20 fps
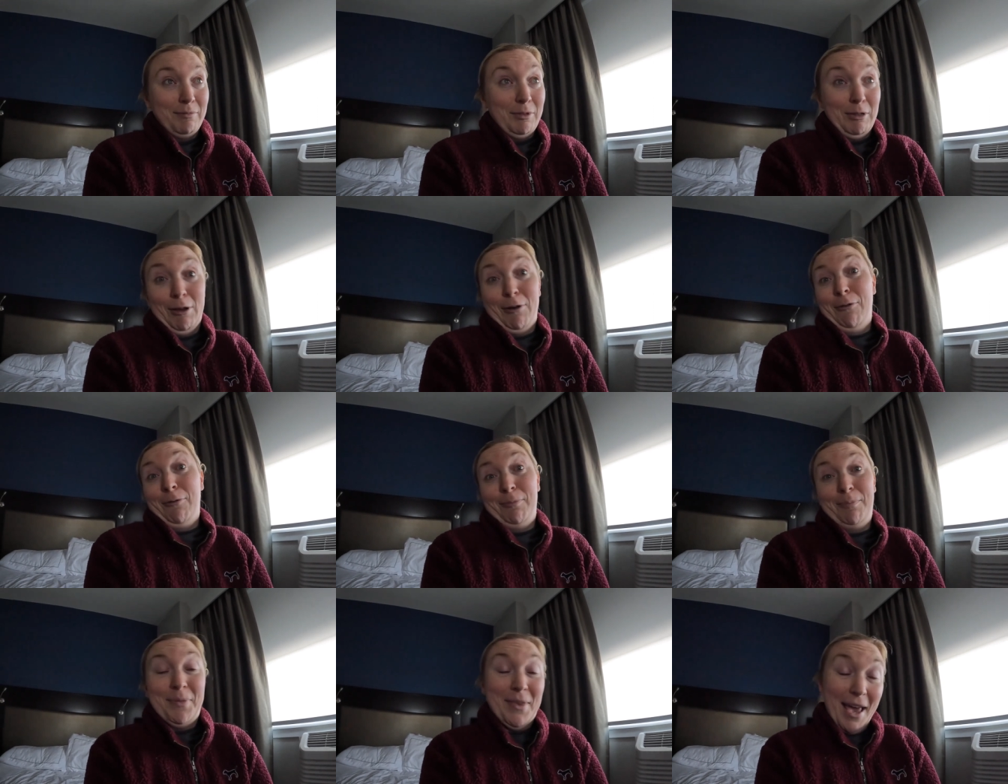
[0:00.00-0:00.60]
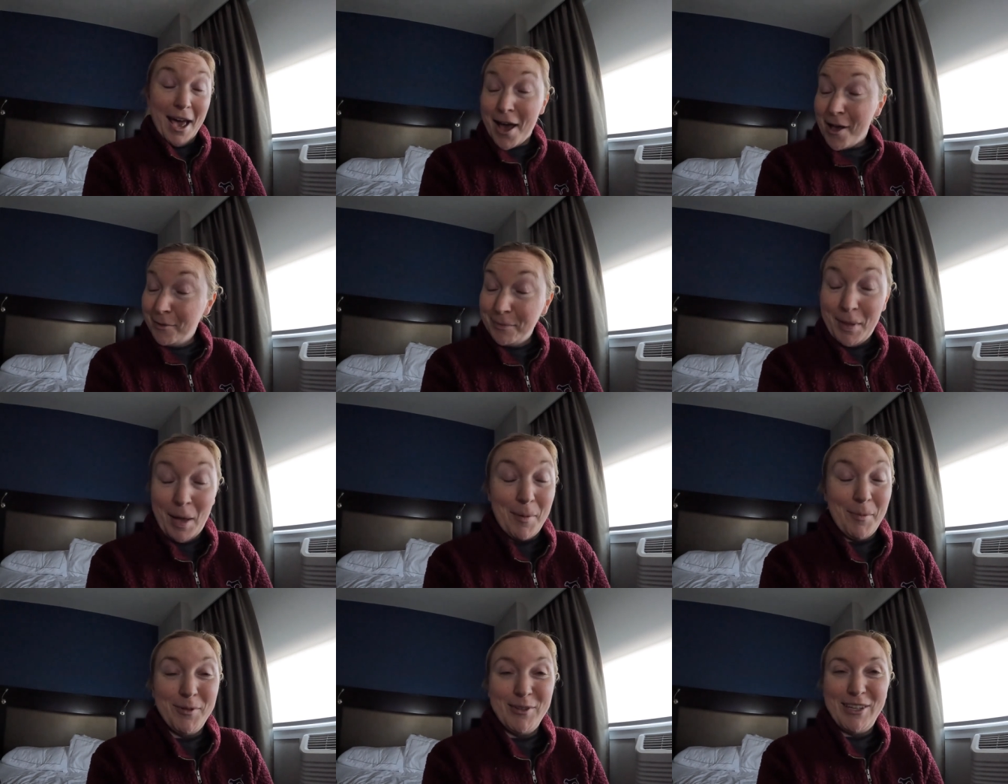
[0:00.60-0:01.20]
So yeah,
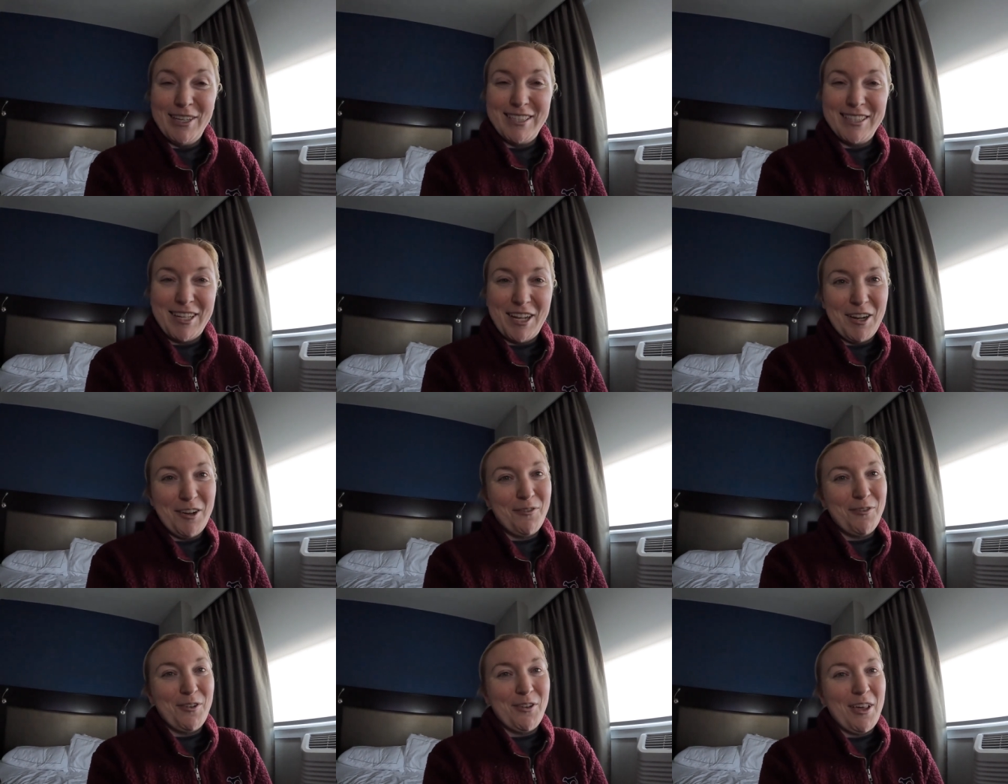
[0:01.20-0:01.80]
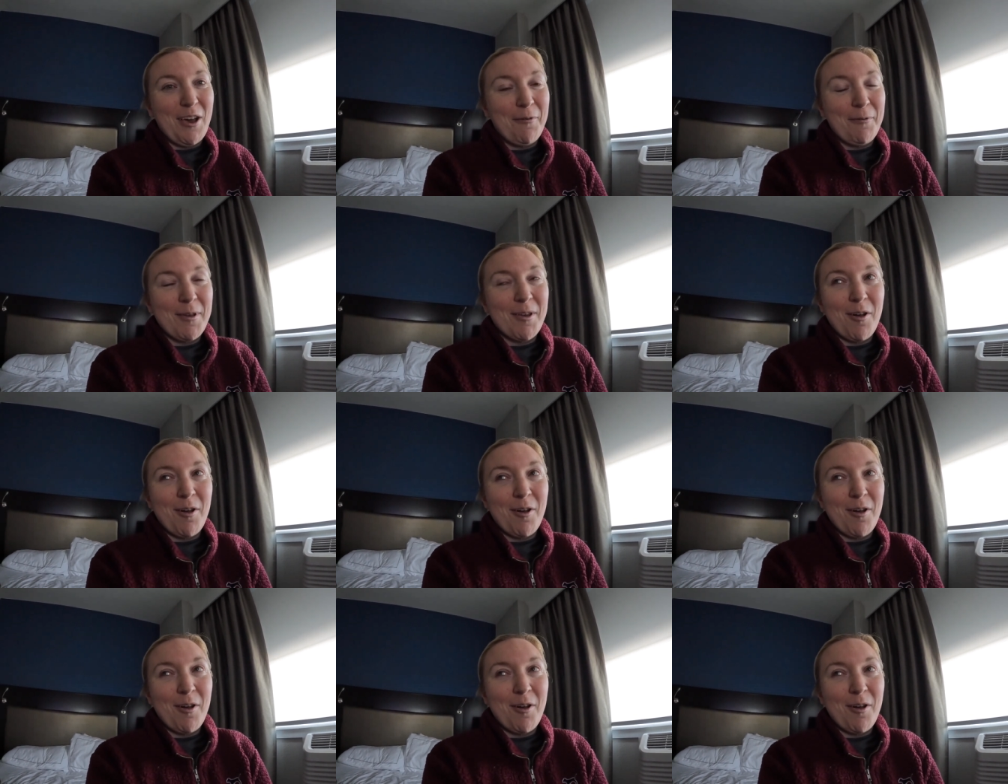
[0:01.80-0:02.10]
I'm really excited for that.